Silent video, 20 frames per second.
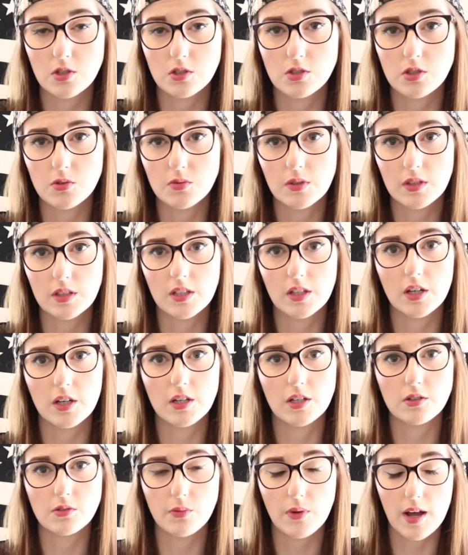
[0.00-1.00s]
Those are really
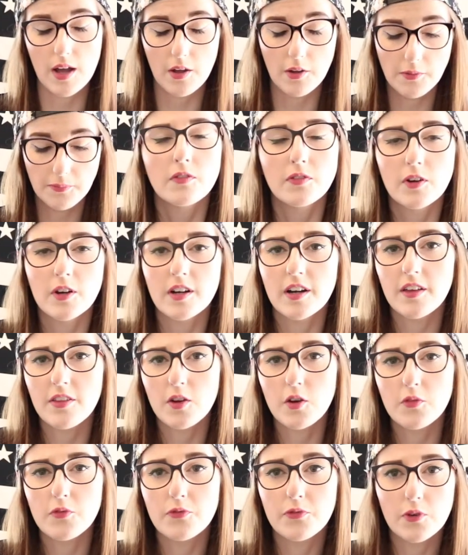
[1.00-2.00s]
good as well. For
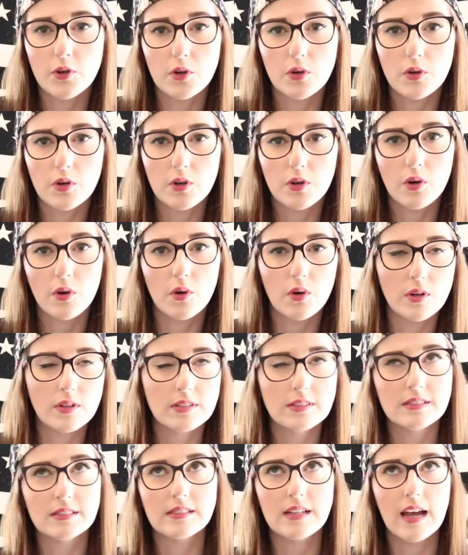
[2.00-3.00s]
another food or
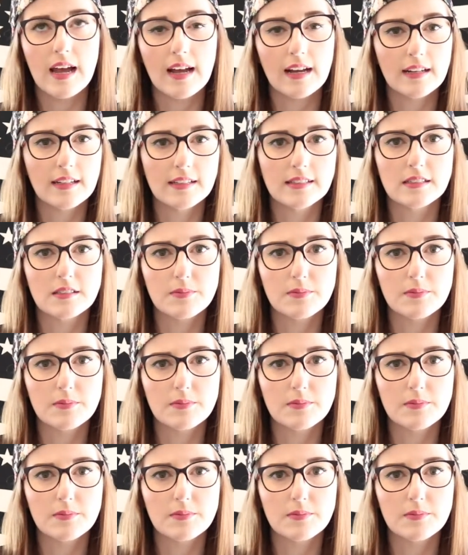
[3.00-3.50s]
snack,